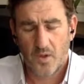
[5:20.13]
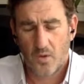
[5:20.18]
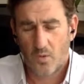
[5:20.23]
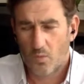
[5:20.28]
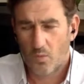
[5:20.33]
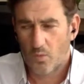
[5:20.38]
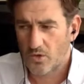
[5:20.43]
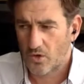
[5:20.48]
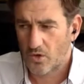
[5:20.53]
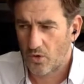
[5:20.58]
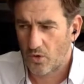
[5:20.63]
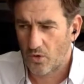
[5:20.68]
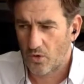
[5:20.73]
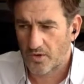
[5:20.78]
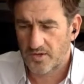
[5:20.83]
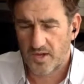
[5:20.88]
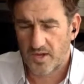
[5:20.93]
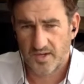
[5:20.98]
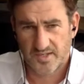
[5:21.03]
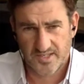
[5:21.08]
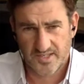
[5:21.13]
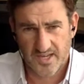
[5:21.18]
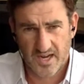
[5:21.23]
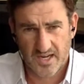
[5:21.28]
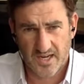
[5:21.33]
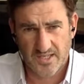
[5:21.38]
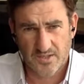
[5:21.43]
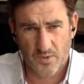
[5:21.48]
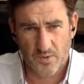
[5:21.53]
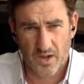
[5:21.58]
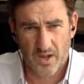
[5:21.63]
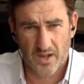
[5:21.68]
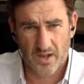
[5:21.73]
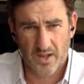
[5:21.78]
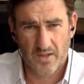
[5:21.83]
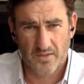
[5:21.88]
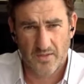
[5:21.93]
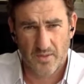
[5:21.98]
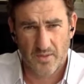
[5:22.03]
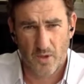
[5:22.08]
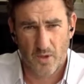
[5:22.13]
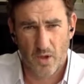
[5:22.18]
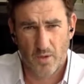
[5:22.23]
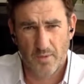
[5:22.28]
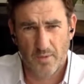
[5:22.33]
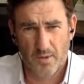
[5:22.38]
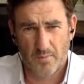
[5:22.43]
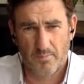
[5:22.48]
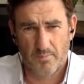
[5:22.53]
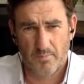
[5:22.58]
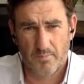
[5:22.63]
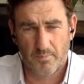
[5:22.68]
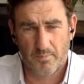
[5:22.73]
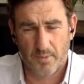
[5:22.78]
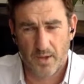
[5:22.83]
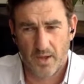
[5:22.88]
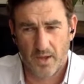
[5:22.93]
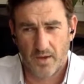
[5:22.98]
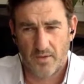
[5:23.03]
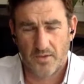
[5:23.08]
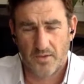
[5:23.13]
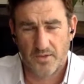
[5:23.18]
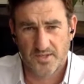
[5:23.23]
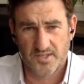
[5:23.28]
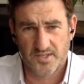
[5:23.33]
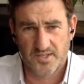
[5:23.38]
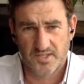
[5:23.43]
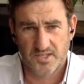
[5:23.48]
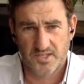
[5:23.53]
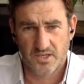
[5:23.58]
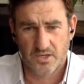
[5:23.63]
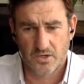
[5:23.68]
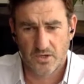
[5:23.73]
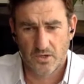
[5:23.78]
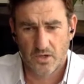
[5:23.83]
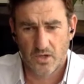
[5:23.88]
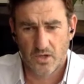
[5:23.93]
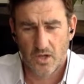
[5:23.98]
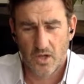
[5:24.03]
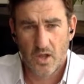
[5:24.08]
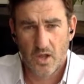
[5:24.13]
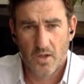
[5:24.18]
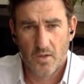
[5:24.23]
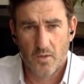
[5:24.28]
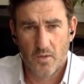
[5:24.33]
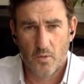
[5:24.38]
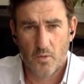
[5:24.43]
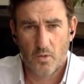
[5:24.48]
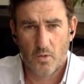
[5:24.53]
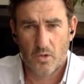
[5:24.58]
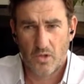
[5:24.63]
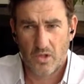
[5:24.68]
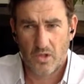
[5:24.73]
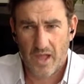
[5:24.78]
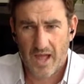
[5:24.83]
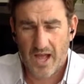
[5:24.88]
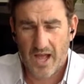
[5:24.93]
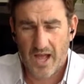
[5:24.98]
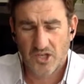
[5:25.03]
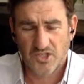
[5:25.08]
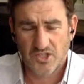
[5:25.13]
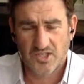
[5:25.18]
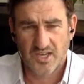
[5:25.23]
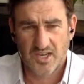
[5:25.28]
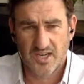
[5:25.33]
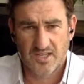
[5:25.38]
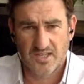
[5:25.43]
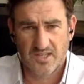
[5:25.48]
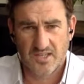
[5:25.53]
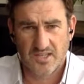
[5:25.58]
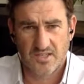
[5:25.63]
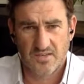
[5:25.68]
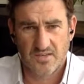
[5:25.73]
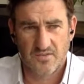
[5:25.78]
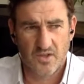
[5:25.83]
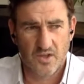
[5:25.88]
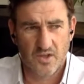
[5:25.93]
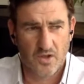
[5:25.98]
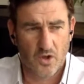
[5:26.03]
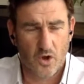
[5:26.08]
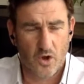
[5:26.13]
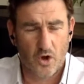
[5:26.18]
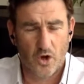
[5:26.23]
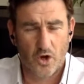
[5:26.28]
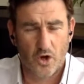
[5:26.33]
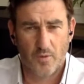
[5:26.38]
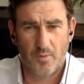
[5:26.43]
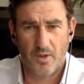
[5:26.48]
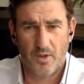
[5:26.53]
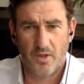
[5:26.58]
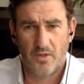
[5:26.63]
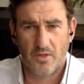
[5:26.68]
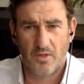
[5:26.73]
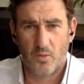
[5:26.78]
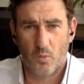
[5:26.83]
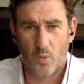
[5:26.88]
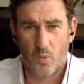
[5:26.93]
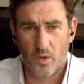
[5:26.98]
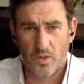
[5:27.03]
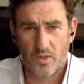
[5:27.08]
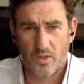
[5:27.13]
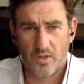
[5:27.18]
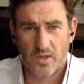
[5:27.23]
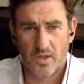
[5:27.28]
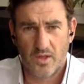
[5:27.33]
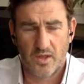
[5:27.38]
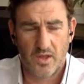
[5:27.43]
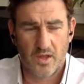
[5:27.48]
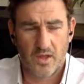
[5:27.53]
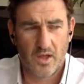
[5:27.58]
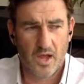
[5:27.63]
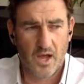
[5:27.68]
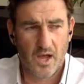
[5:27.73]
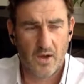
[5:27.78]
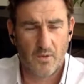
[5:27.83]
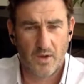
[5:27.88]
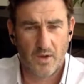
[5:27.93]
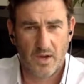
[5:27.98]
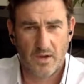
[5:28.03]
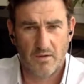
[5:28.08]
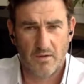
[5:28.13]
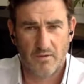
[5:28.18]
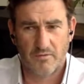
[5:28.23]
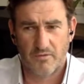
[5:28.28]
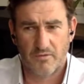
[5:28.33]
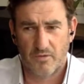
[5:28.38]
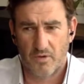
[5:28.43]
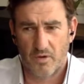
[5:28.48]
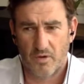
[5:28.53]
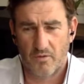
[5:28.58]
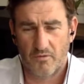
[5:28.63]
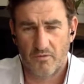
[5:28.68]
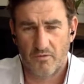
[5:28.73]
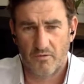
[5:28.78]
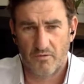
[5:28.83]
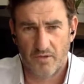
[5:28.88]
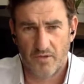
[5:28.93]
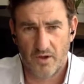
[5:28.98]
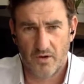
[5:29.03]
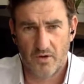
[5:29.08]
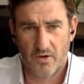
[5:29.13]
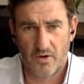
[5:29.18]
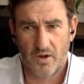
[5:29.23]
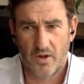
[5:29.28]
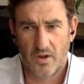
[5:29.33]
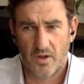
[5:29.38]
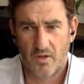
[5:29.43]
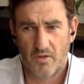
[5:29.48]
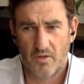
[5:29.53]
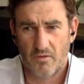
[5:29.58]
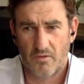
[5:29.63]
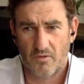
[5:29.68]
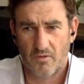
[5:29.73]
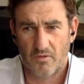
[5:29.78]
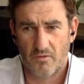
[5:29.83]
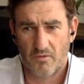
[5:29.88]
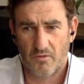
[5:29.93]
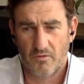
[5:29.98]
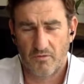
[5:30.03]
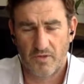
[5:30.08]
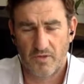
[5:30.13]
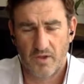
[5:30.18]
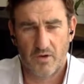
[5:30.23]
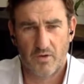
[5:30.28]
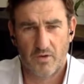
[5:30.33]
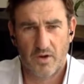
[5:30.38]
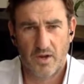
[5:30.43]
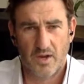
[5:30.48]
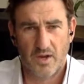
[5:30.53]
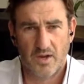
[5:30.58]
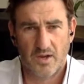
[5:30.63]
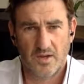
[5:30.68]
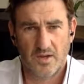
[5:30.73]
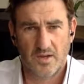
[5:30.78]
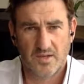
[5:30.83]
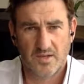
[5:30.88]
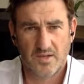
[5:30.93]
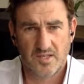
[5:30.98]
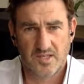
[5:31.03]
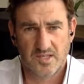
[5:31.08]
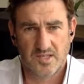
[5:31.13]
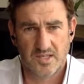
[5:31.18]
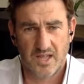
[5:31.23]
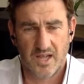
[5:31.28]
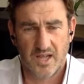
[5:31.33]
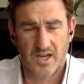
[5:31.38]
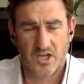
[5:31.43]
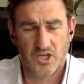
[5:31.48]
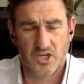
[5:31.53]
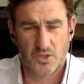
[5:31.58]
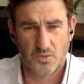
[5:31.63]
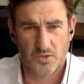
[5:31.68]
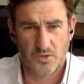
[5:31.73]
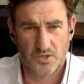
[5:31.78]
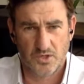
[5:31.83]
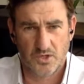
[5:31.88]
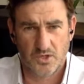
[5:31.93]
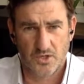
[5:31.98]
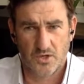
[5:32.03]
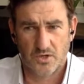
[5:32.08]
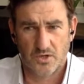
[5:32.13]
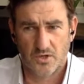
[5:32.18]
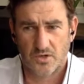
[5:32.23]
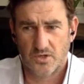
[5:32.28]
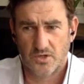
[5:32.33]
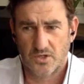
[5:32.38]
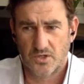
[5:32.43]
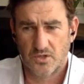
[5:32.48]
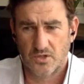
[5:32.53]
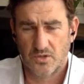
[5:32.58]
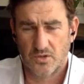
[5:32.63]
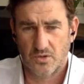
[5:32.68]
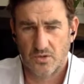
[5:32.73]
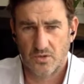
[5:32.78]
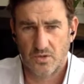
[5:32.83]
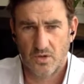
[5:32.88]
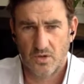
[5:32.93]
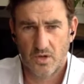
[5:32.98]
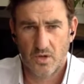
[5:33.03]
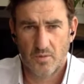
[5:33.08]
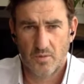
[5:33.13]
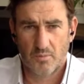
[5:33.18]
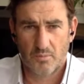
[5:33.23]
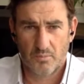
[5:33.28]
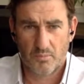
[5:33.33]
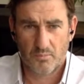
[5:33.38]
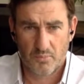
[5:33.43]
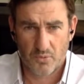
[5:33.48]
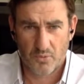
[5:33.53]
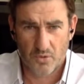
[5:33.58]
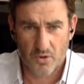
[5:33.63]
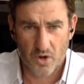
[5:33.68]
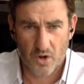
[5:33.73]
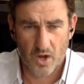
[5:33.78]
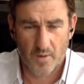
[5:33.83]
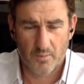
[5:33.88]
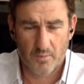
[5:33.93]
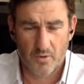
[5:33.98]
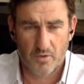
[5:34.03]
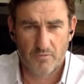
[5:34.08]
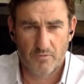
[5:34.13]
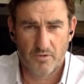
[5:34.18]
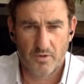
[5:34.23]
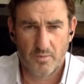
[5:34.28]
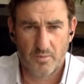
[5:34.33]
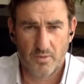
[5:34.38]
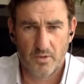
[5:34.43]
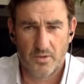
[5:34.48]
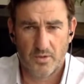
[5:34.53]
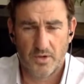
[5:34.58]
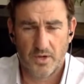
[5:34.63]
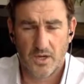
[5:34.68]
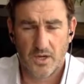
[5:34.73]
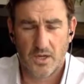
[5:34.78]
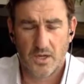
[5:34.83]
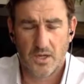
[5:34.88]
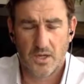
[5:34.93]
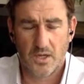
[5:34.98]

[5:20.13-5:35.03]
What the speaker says: wouldn't call it a suckers rally at the moment, but there's still large sectors of the economy that we think are in for a very, very sluggish return to prior profitability.